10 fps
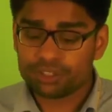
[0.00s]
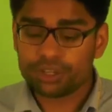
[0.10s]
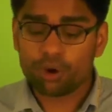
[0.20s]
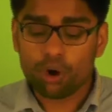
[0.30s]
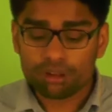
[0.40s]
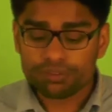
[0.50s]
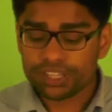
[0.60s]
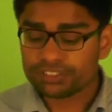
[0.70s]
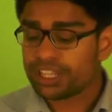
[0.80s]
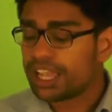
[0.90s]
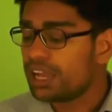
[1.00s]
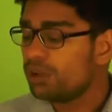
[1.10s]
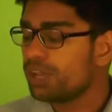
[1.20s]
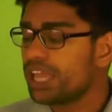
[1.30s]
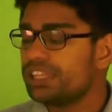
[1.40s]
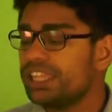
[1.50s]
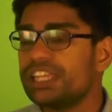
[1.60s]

you can always look at the